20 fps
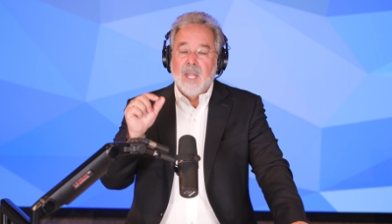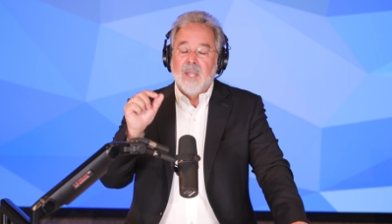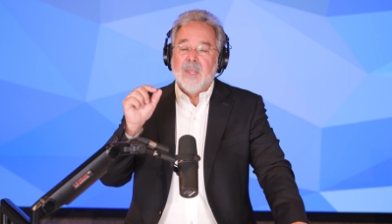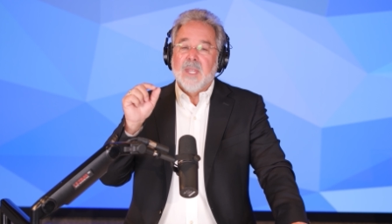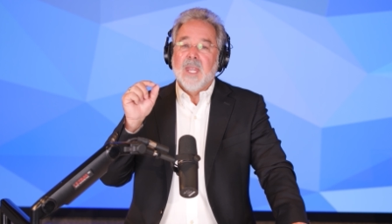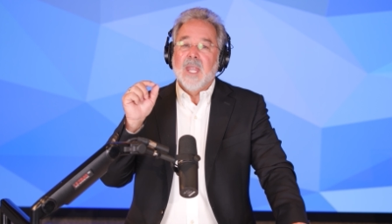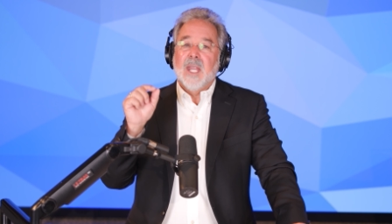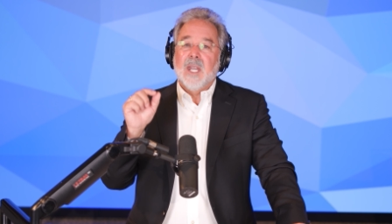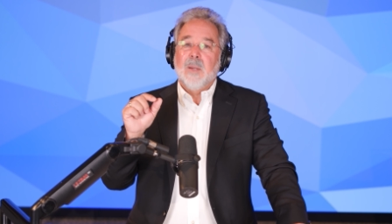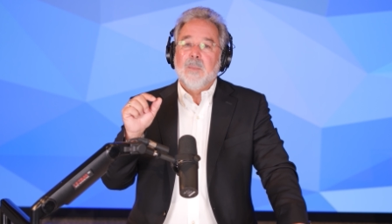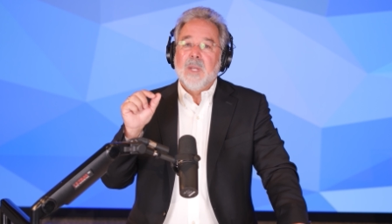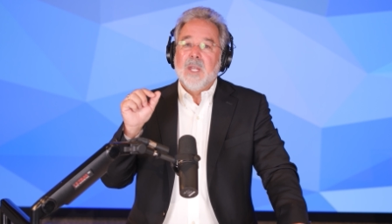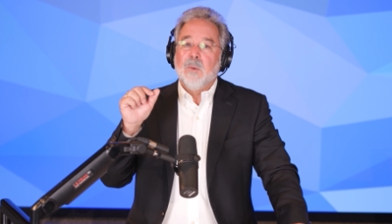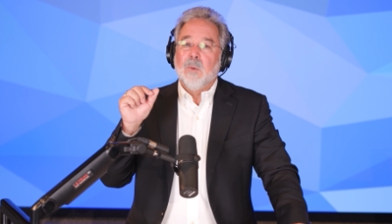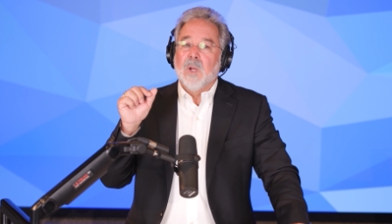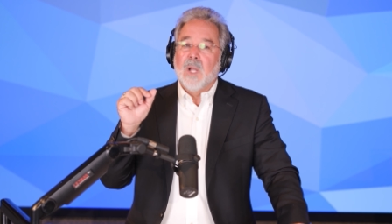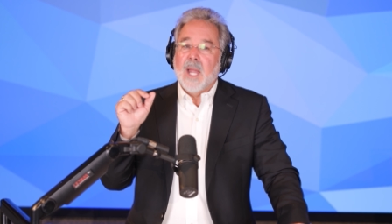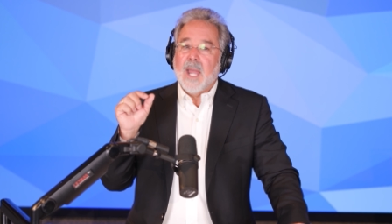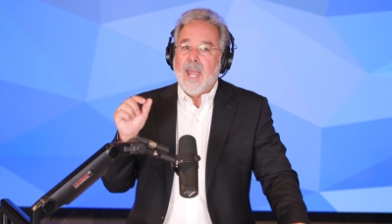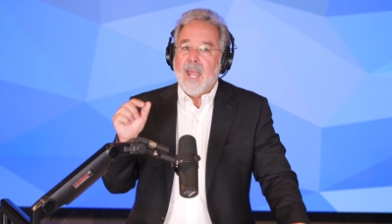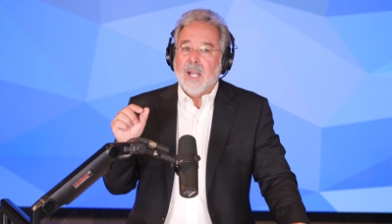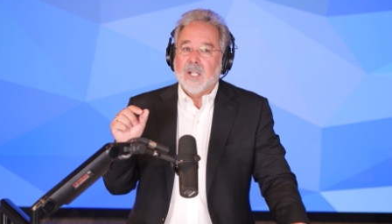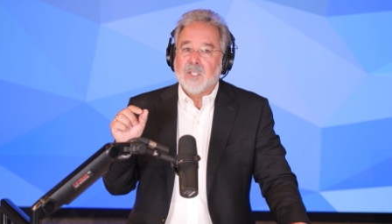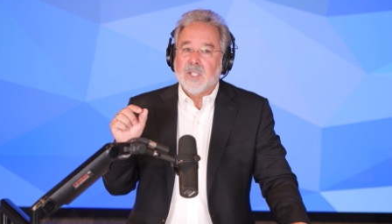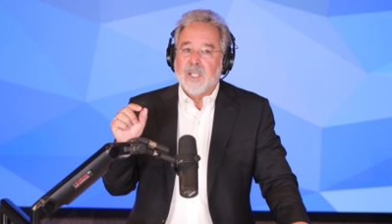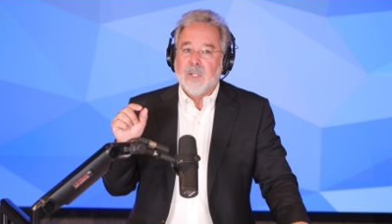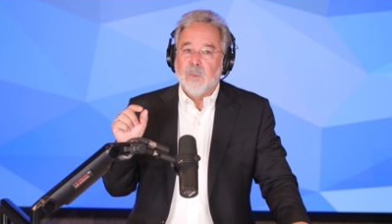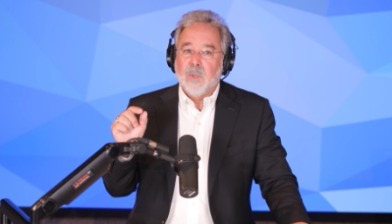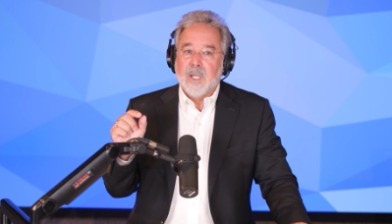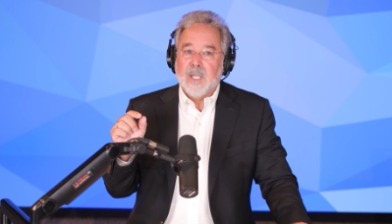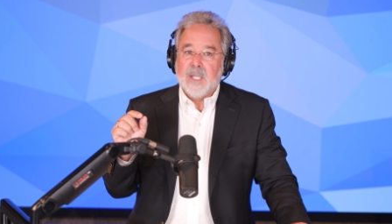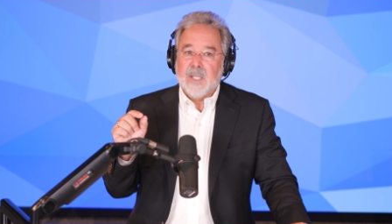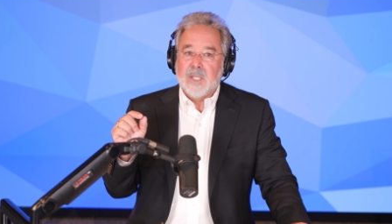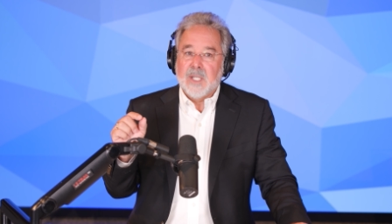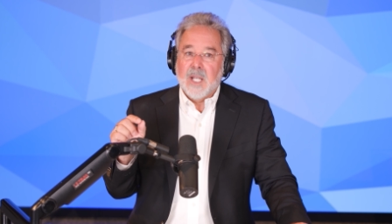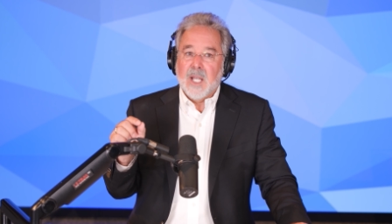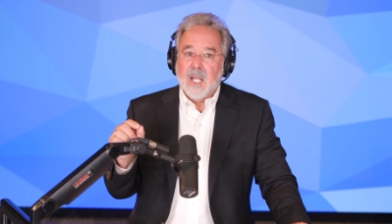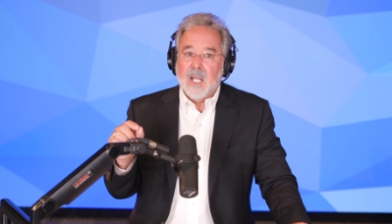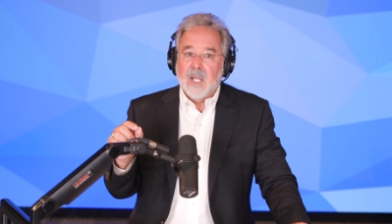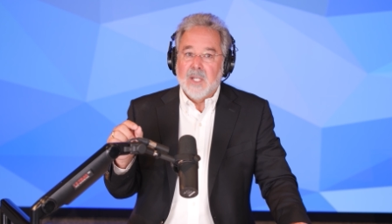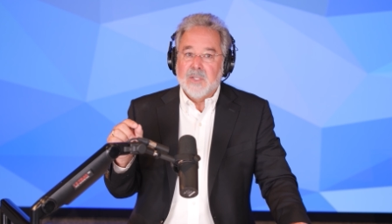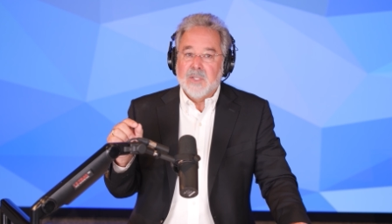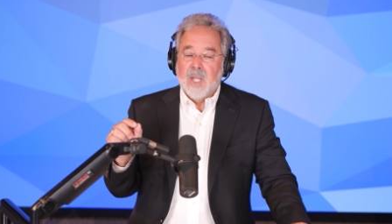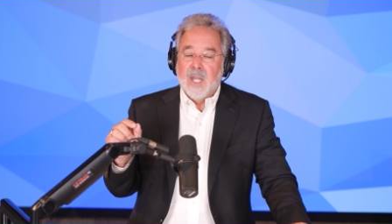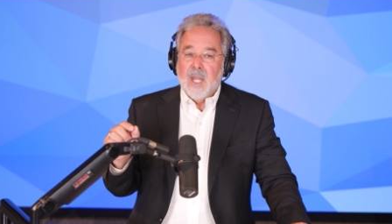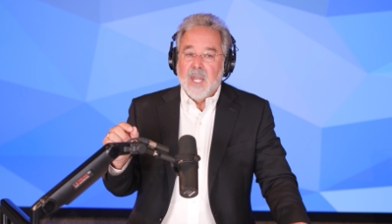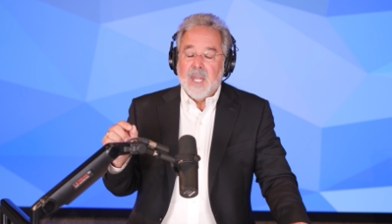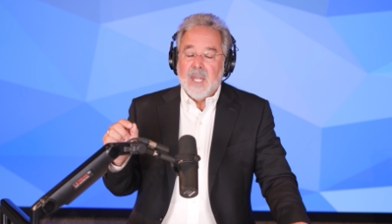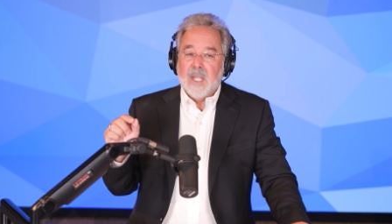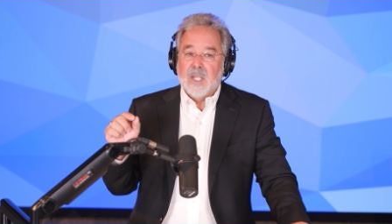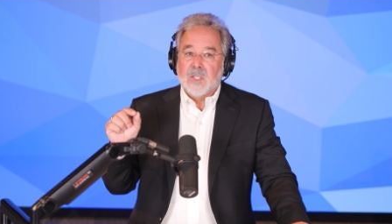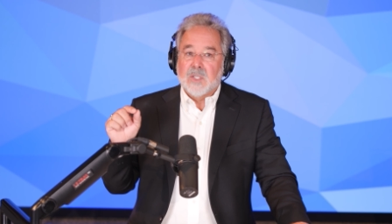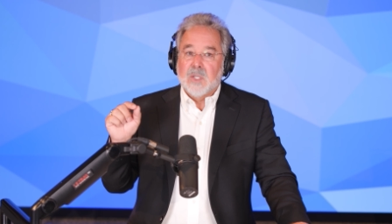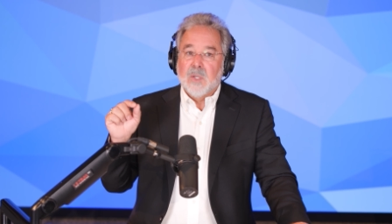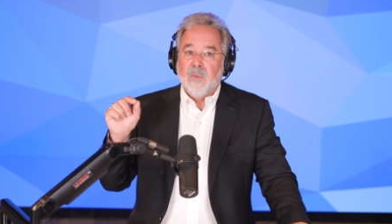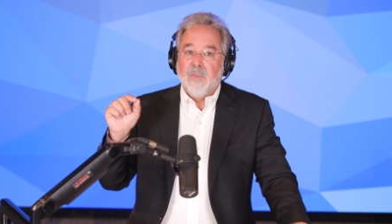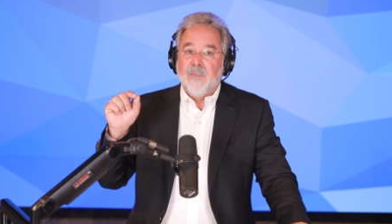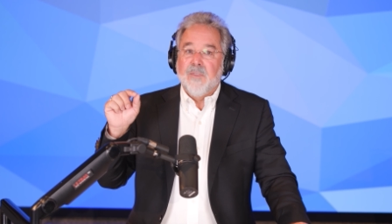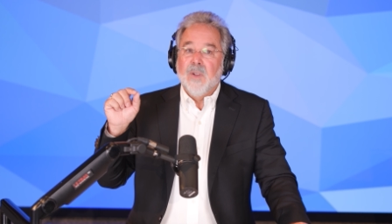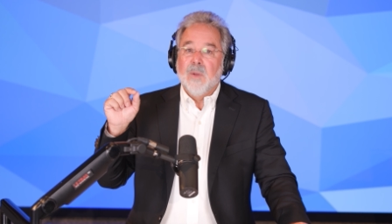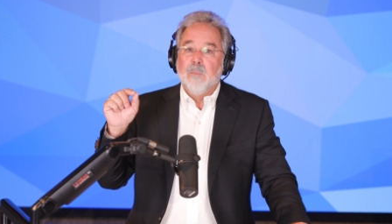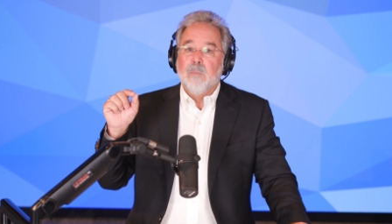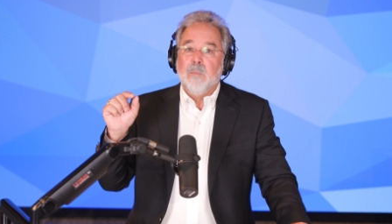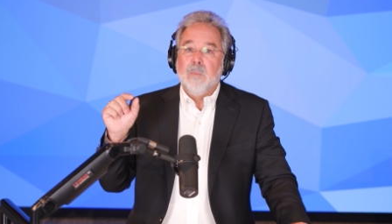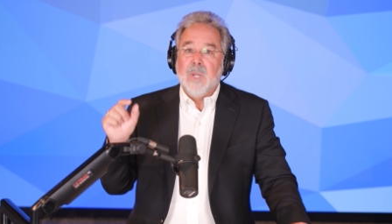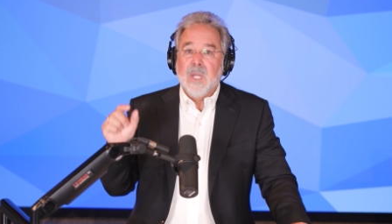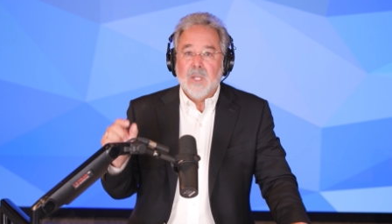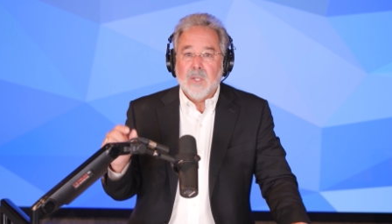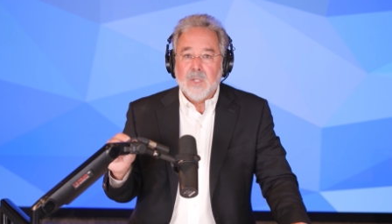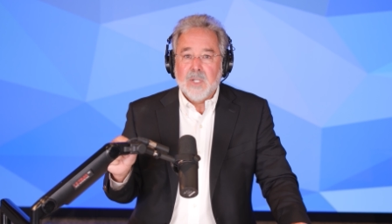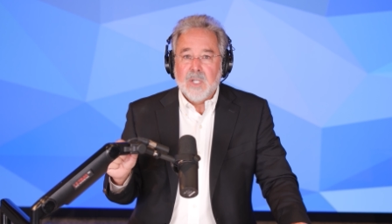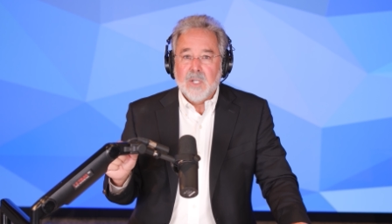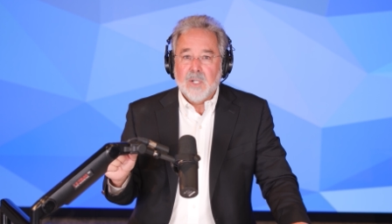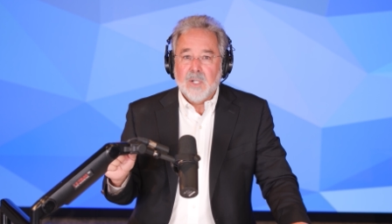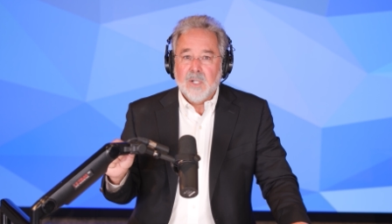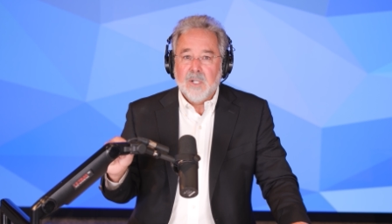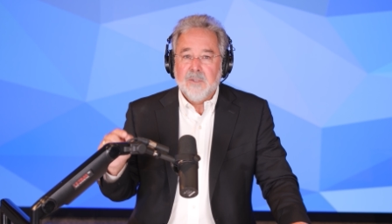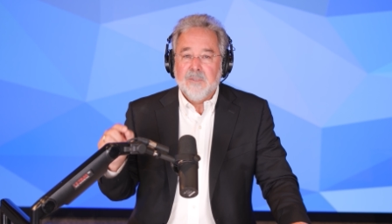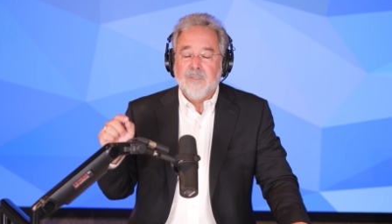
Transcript: The enemy will actually, what he does is familiar,